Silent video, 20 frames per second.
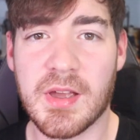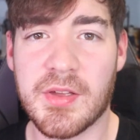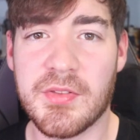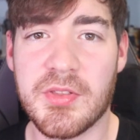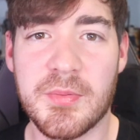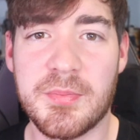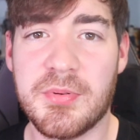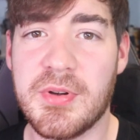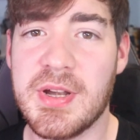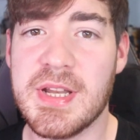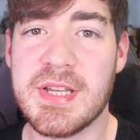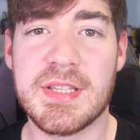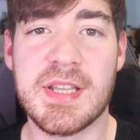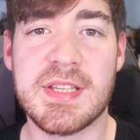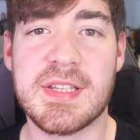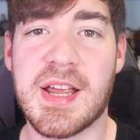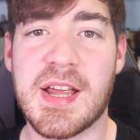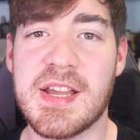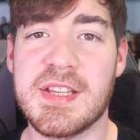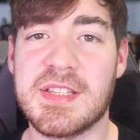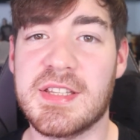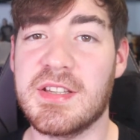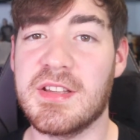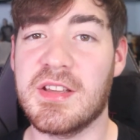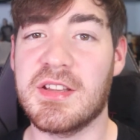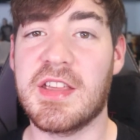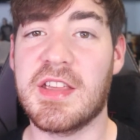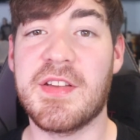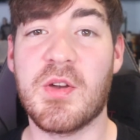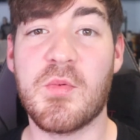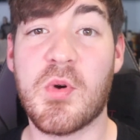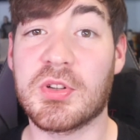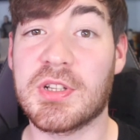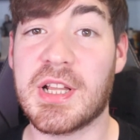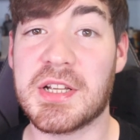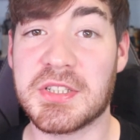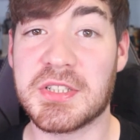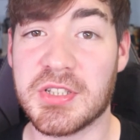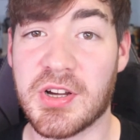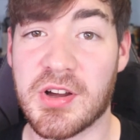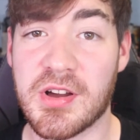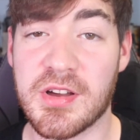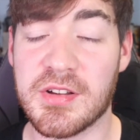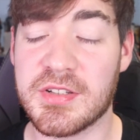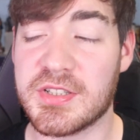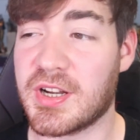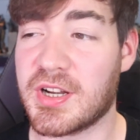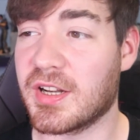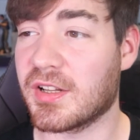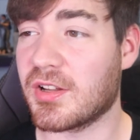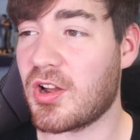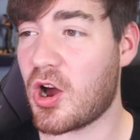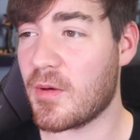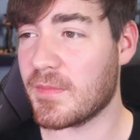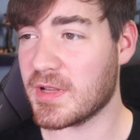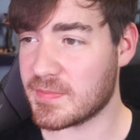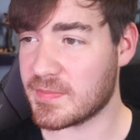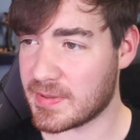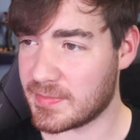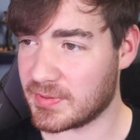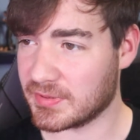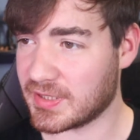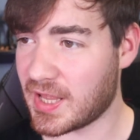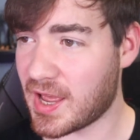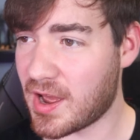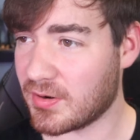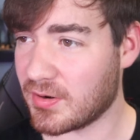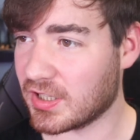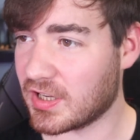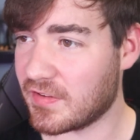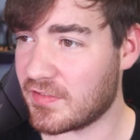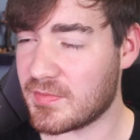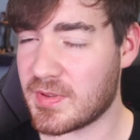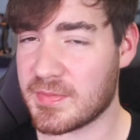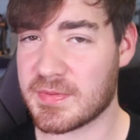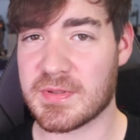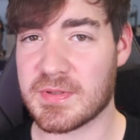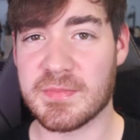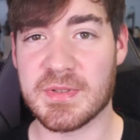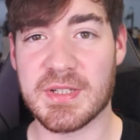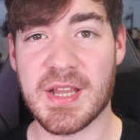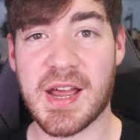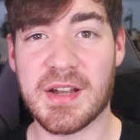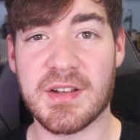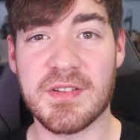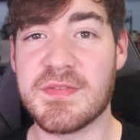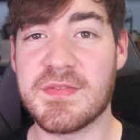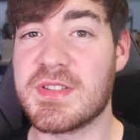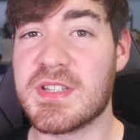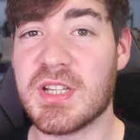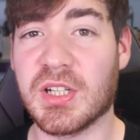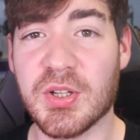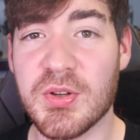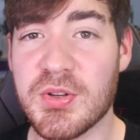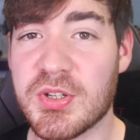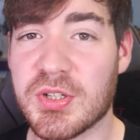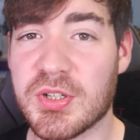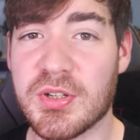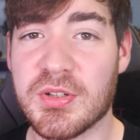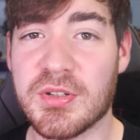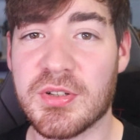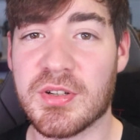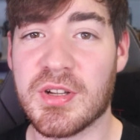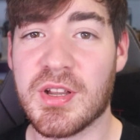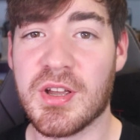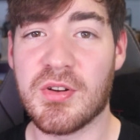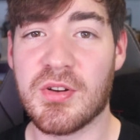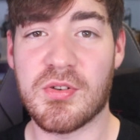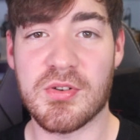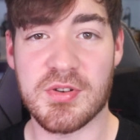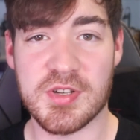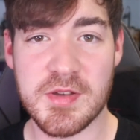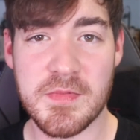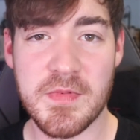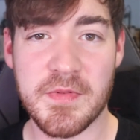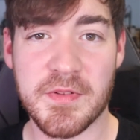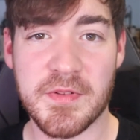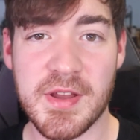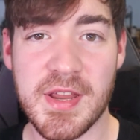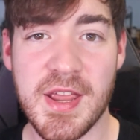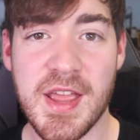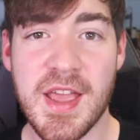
And the priest decides to give it one last shot at trying to calm these people down and giving them some kind of solution or sympathy.